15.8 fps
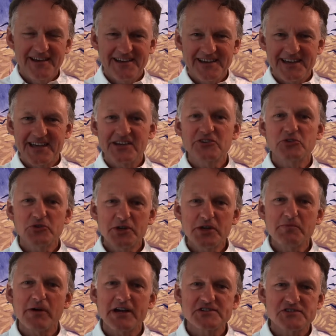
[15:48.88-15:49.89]

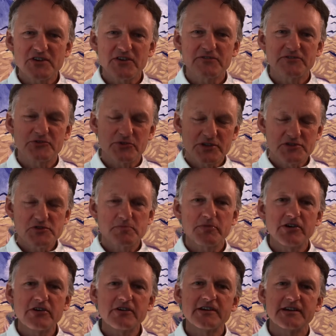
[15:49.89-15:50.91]
including myself, to
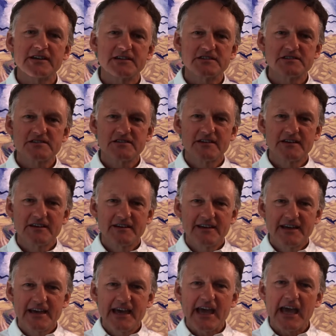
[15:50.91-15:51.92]
experience
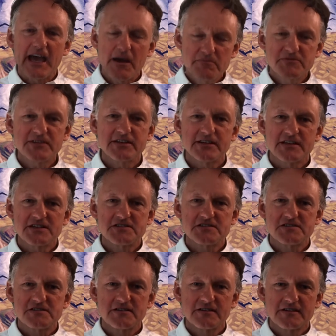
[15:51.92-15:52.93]

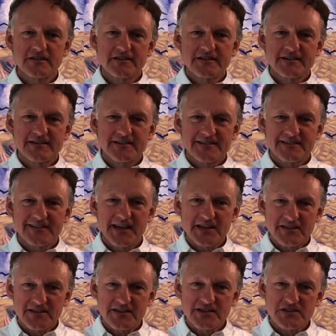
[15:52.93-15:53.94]
emptiness
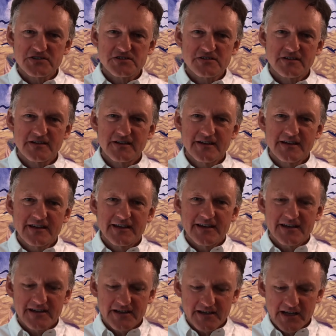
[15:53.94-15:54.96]
like this
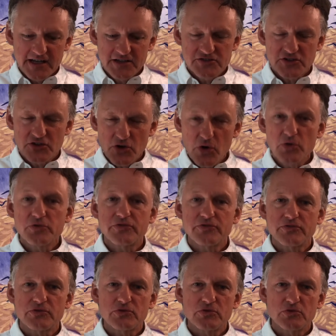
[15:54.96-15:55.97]
and to go
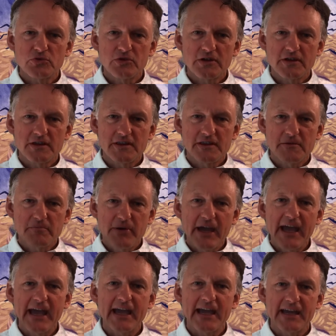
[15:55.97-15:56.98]
through the
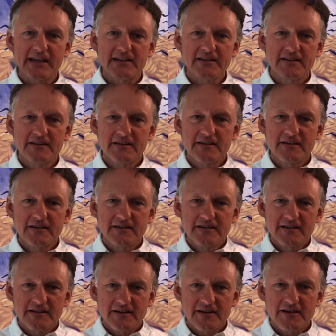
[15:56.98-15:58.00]
pain
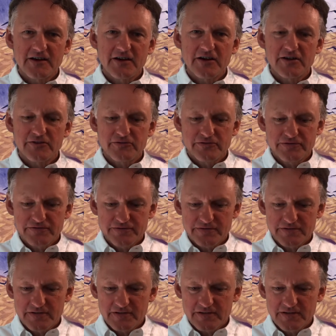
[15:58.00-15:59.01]

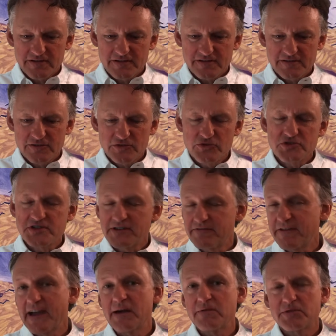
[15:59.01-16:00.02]
of losing
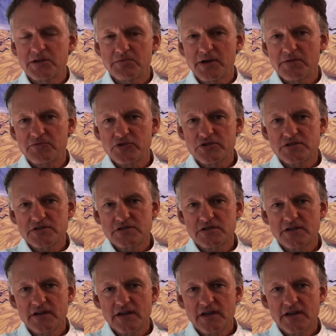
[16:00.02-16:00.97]
family members.